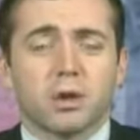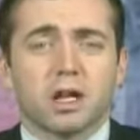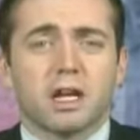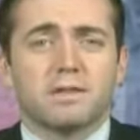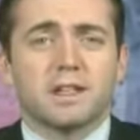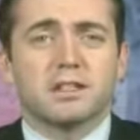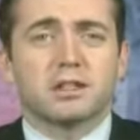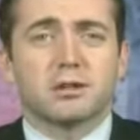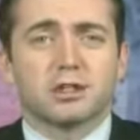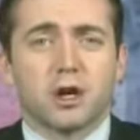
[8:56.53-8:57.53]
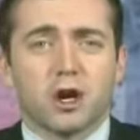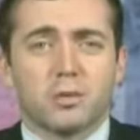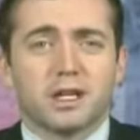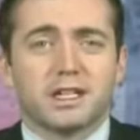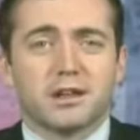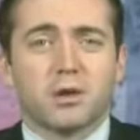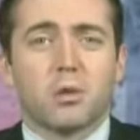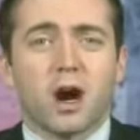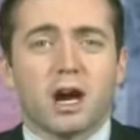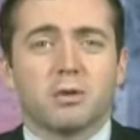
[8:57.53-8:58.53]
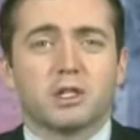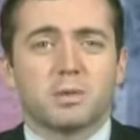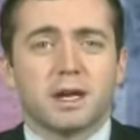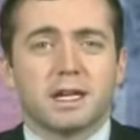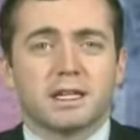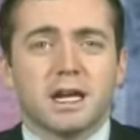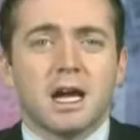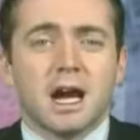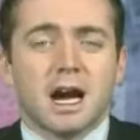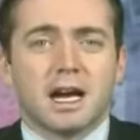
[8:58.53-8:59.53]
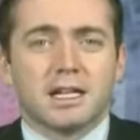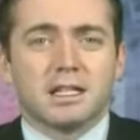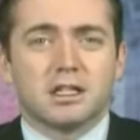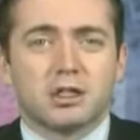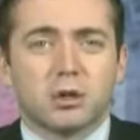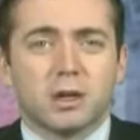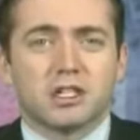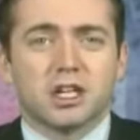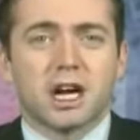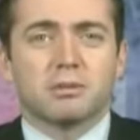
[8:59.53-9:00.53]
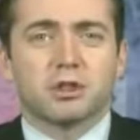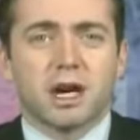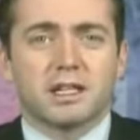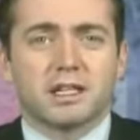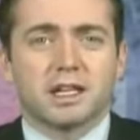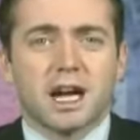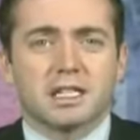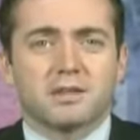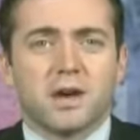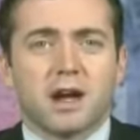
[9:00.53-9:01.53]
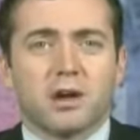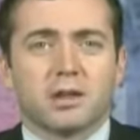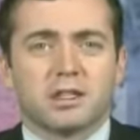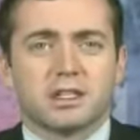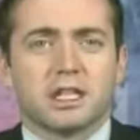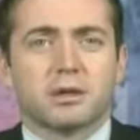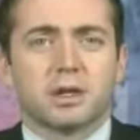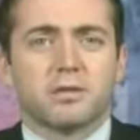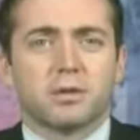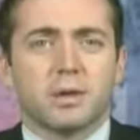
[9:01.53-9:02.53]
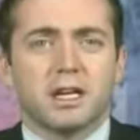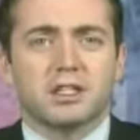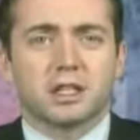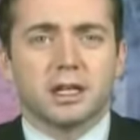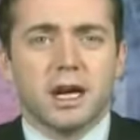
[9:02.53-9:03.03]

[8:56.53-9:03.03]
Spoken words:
Well, if these disclosures aren't a big deal, then why are we spending so much time trying to classify all this secret information?